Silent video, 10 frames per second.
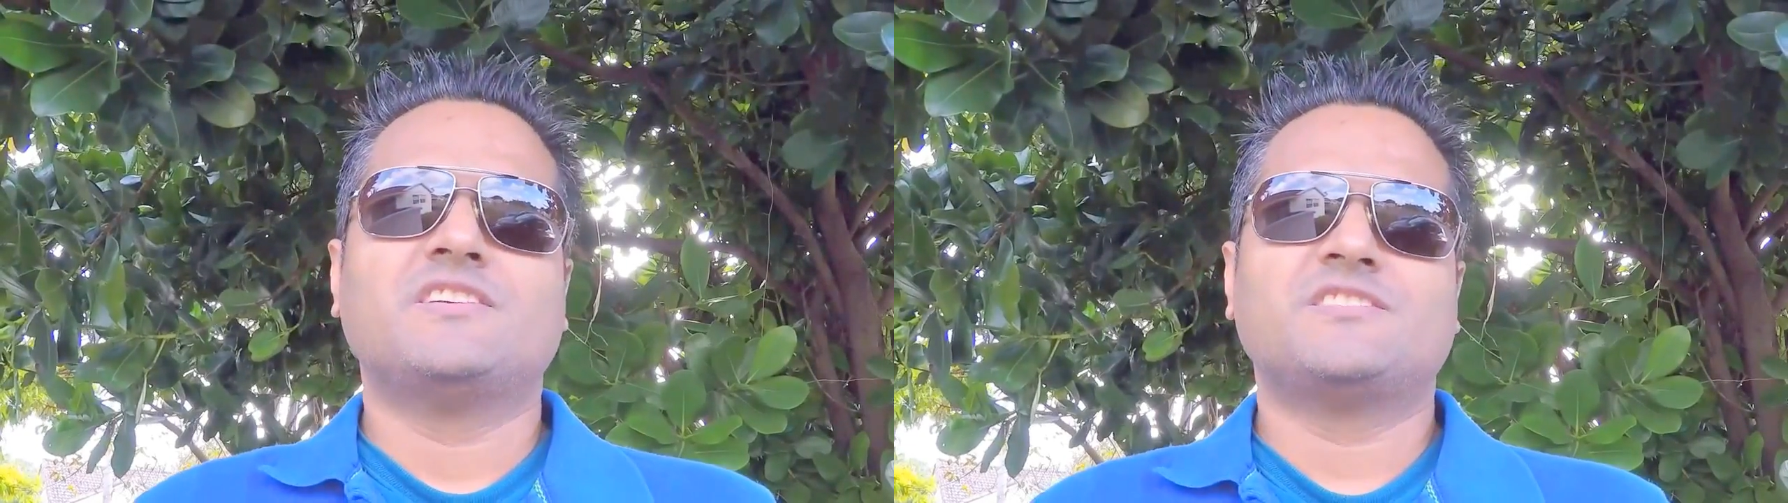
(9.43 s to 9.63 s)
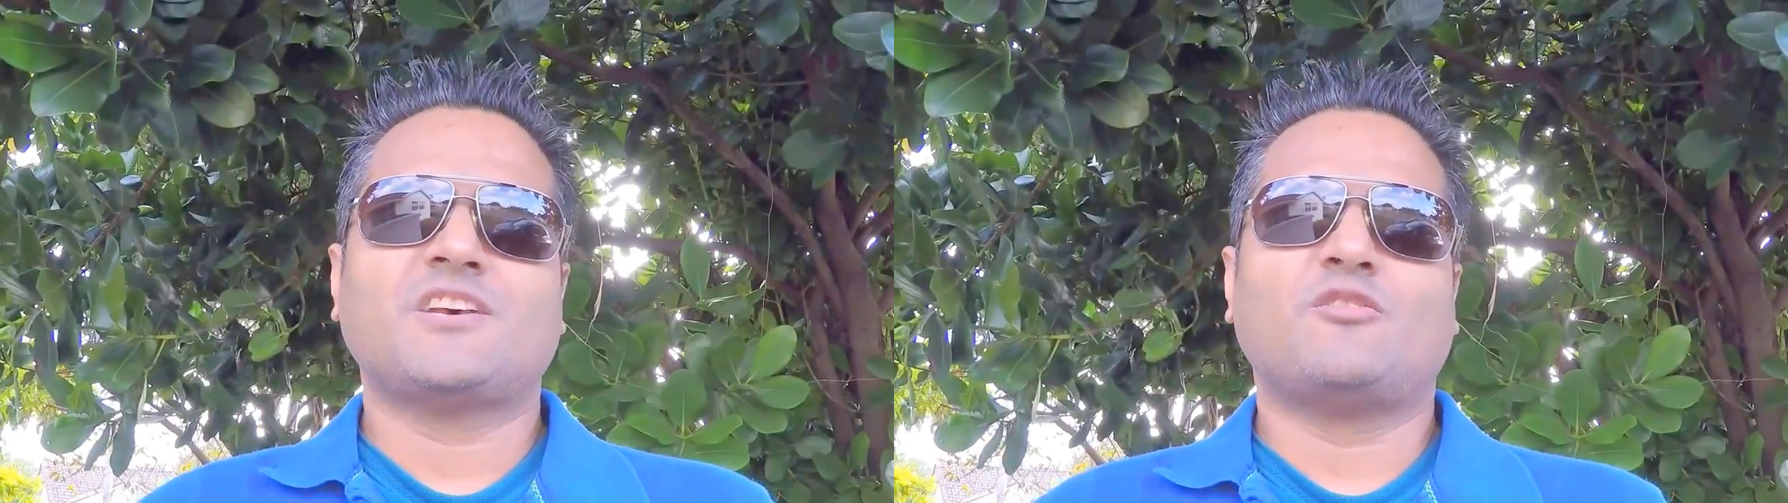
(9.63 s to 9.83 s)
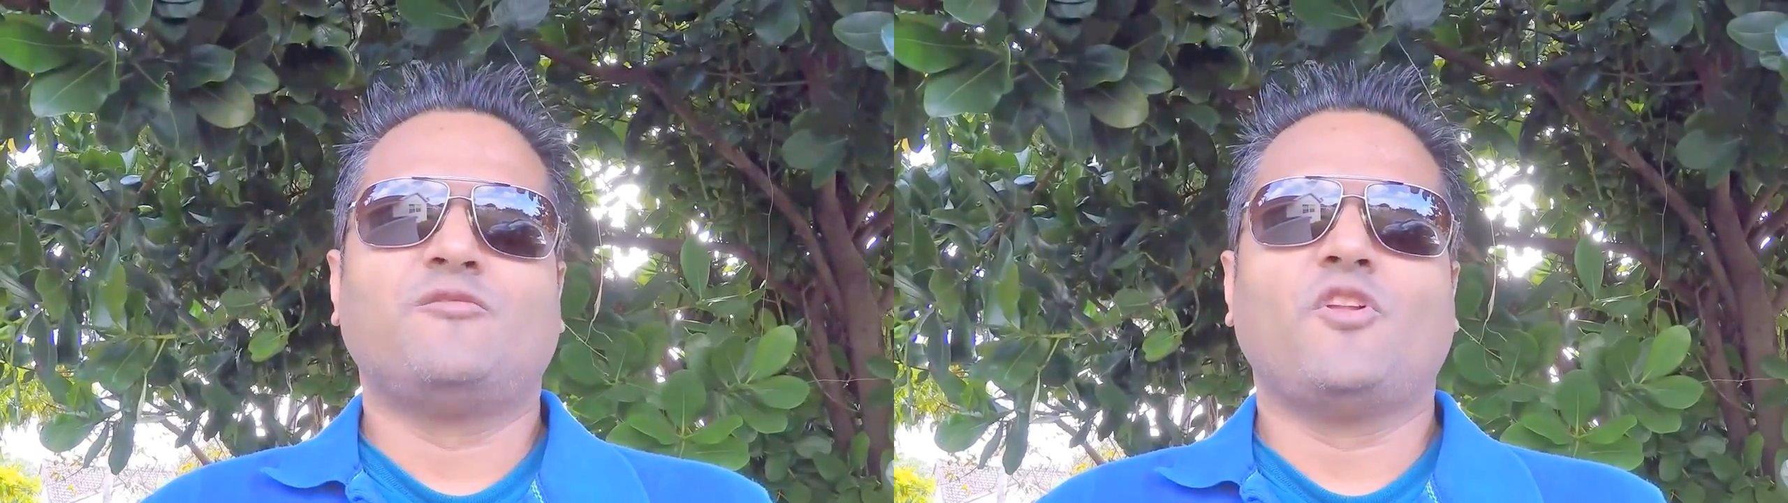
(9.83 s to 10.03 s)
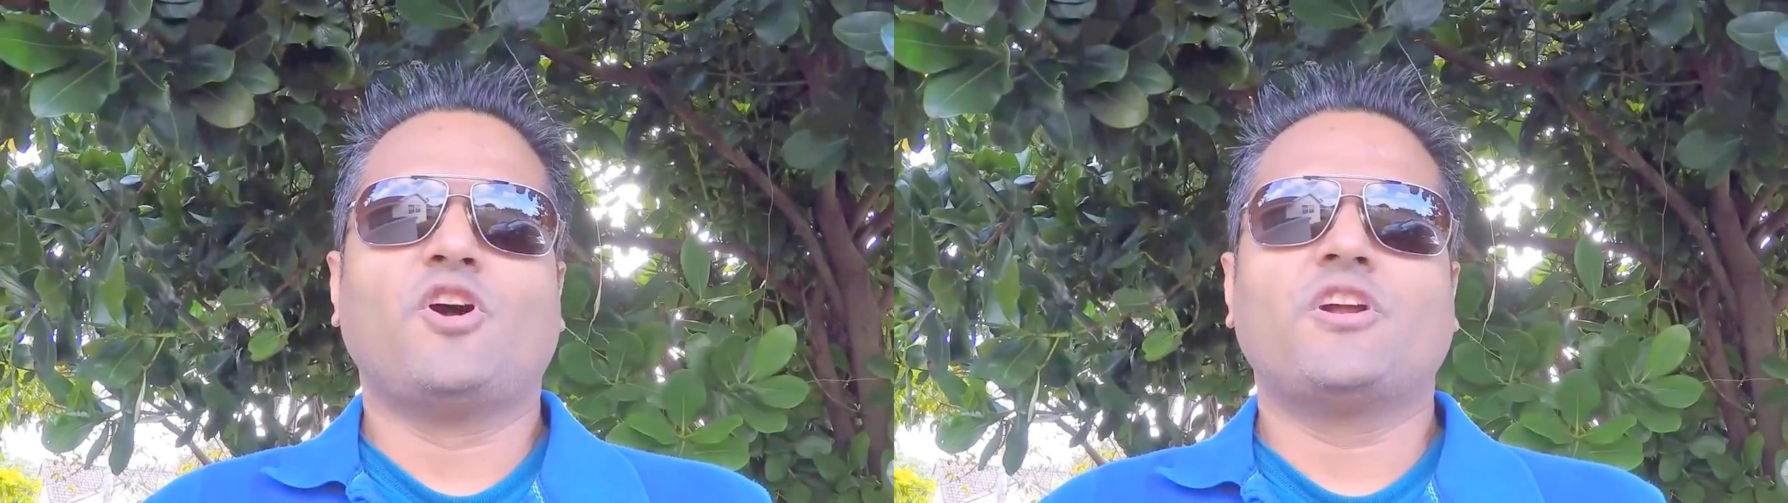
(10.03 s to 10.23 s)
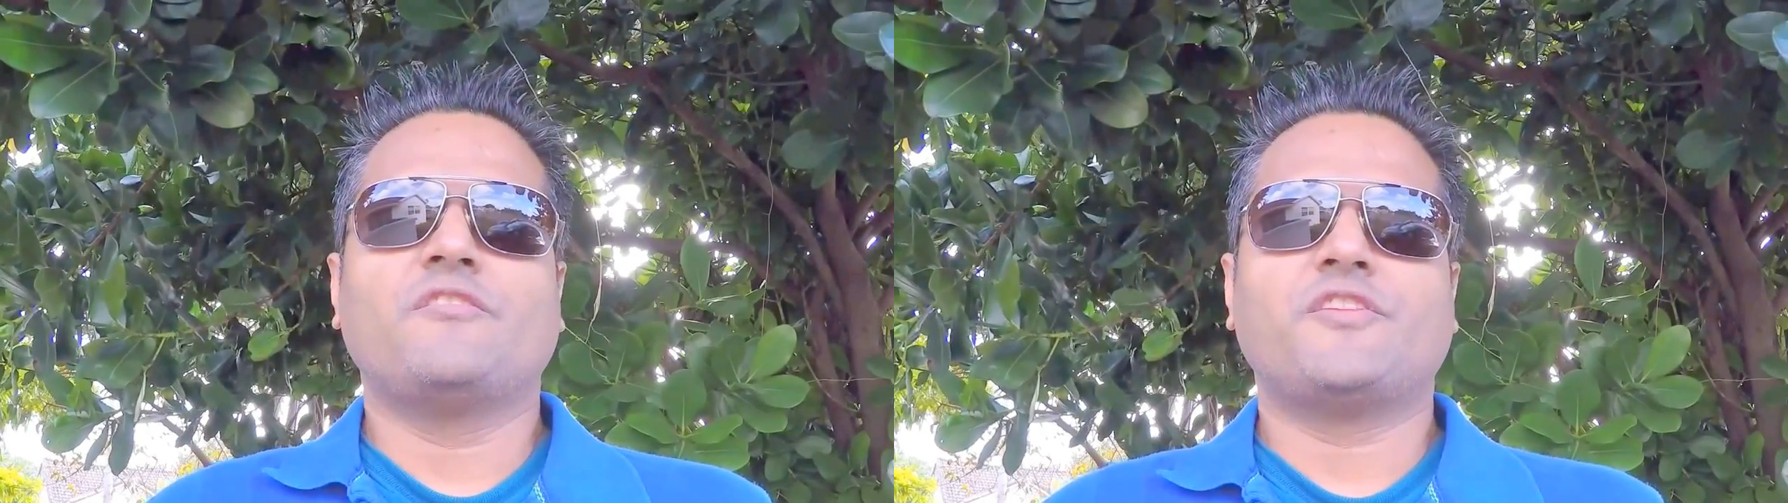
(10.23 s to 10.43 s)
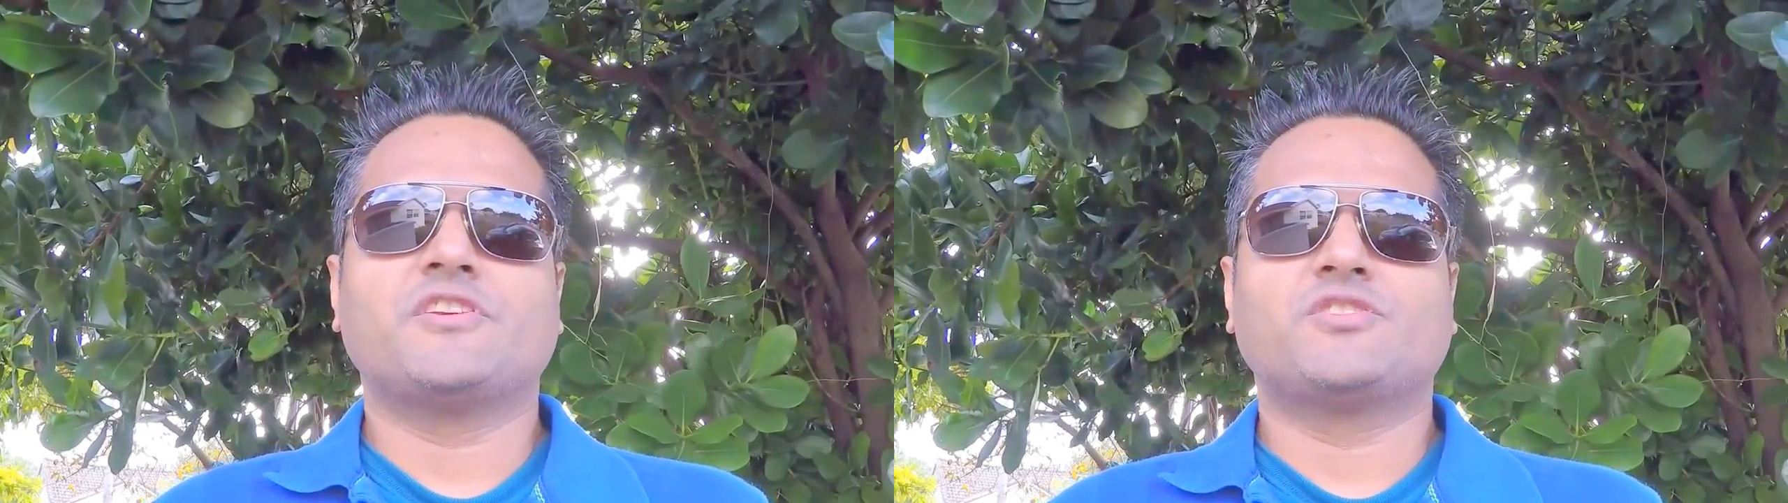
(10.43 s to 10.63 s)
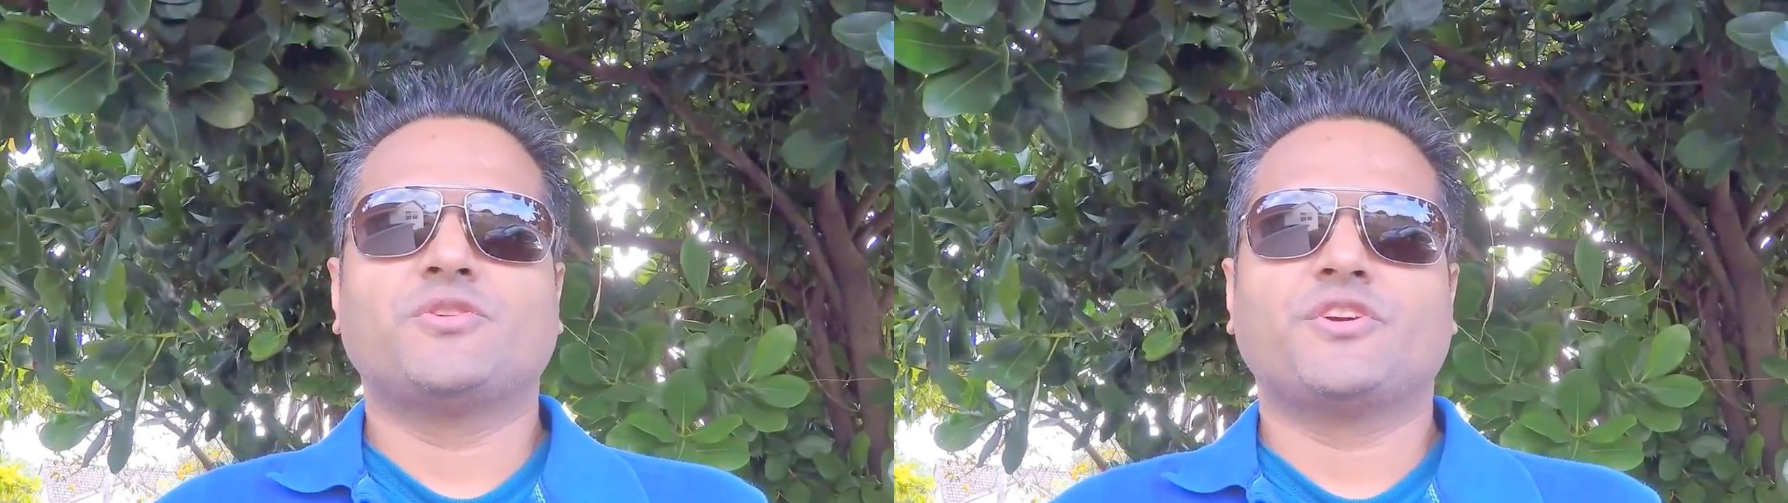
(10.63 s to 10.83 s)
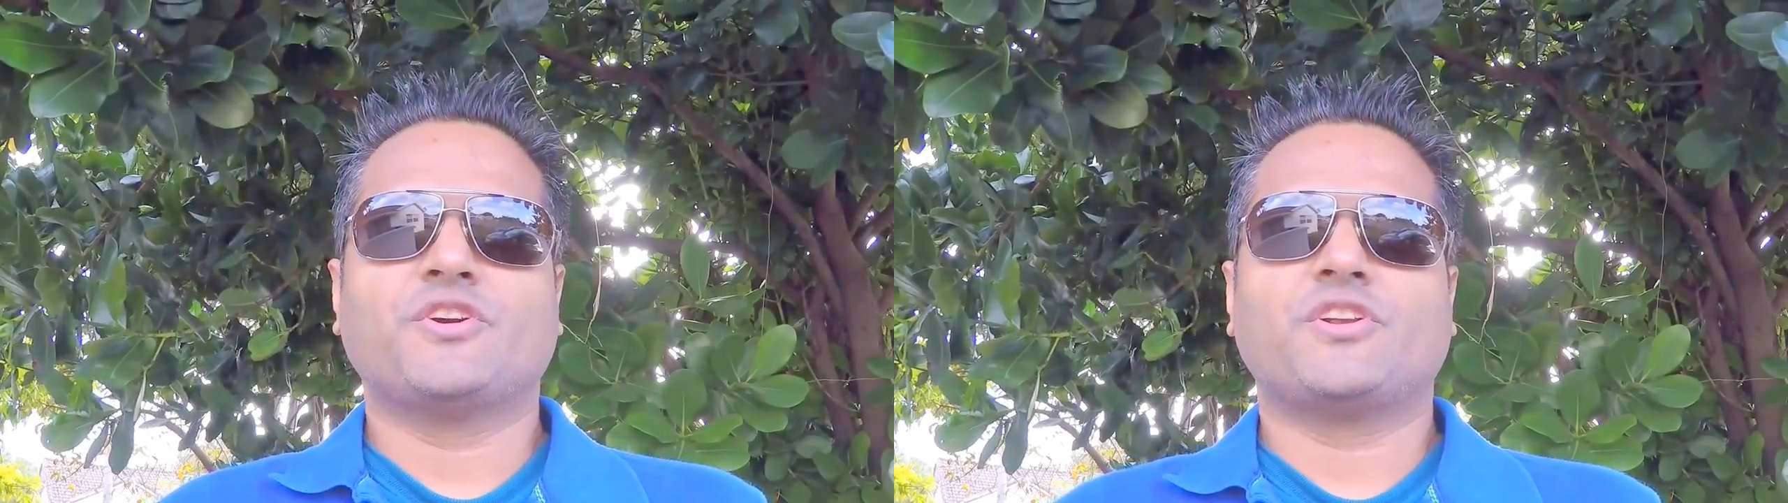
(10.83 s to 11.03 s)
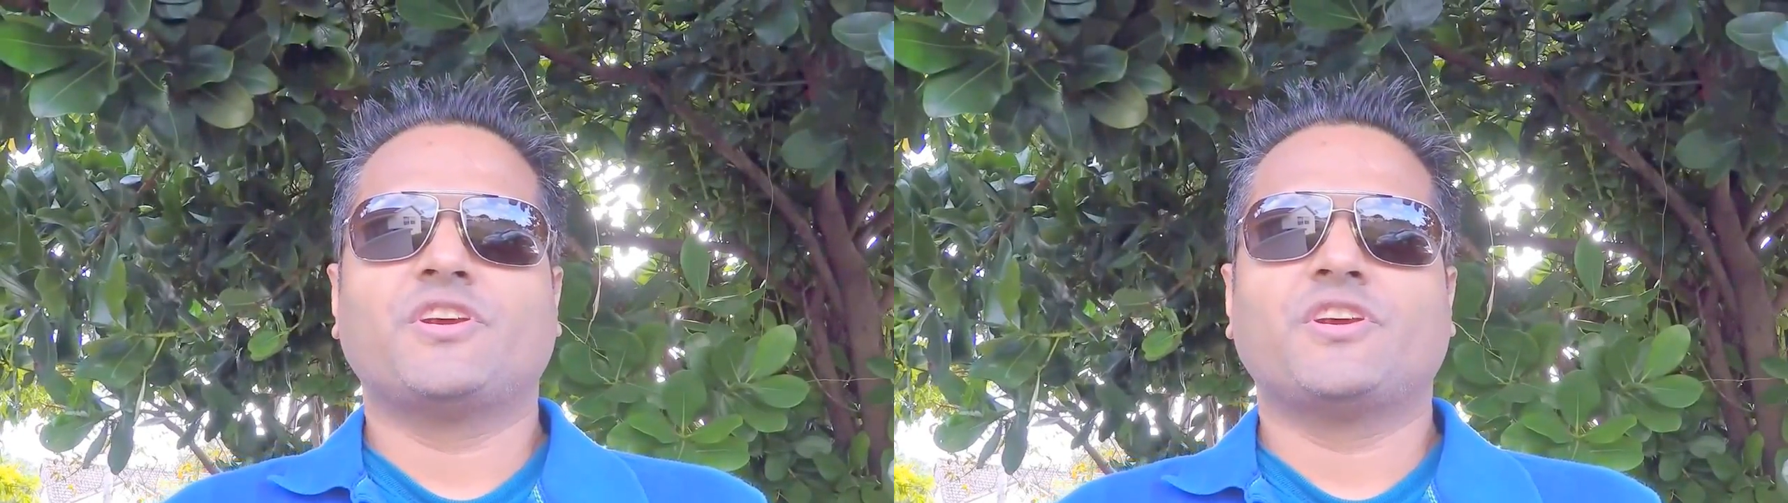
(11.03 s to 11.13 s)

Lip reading: In South Florida, everything is doing good.